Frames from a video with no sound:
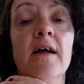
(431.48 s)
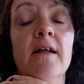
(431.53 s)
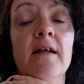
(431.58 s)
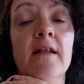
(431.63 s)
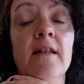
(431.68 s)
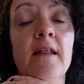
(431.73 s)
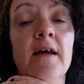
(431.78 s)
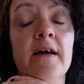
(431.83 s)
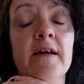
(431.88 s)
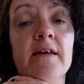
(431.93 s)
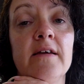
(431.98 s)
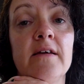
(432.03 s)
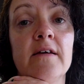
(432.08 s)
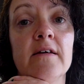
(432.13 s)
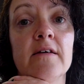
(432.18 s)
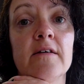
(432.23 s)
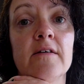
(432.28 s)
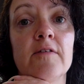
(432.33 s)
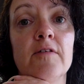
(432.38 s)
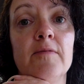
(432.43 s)
Like,
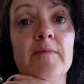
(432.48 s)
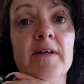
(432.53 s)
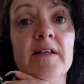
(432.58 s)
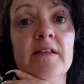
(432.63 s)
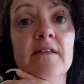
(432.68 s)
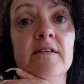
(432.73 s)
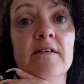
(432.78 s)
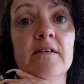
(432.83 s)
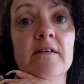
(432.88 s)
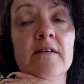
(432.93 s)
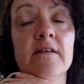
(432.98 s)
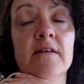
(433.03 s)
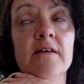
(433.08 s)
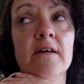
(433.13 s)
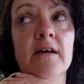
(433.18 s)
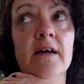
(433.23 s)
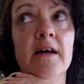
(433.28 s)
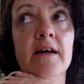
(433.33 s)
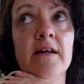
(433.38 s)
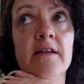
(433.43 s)
comment,
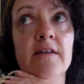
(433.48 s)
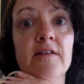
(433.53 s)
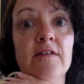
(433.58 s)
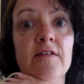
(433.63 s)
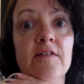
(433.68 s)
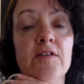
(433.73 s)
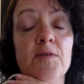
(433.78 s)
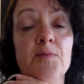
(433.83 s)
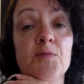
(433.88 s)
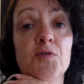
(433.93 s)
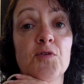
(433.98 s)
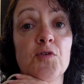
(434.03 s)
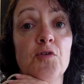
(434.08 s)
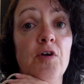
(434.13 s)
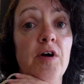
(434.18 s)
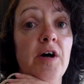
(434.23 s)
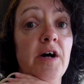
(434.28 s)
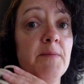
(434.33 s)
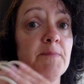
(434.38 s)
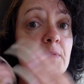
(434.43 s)
and
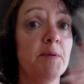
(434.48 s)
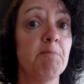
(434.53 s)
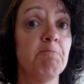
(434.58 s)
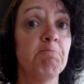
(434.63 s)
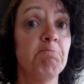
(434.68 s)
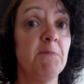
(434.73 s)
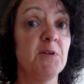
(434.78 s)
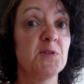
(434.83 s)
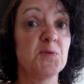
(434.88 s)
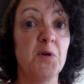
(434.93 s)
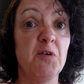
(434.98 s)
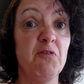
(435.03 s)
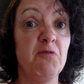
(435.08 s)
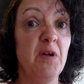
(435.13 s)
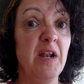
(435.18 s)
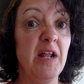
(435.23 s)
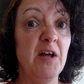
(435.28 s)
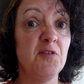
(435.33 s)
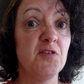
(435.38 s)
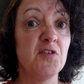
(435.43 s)
subscribe. That's what
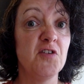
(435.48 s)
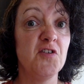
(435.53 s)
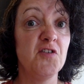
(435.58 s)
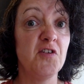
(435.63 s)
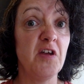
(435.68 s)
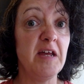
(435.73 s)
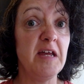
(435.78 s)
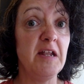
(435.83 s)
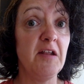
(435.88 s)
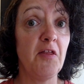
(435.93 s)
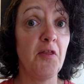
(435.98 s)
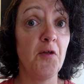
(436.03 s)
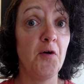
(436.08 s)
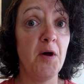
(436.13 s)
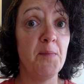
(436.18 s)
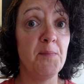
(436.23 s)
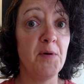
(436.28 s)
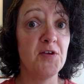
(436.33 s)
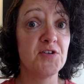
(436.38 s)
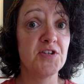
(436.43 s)
everyone else is saying. I thought
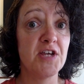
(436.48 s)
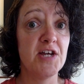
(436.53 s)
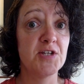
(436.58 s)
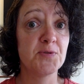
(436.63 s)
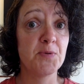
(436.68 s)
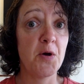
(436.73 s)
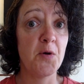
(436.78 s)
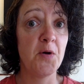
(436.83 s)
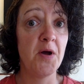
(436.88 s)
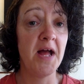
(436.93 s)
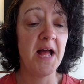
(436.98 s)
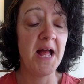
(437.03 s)
I might say it as well.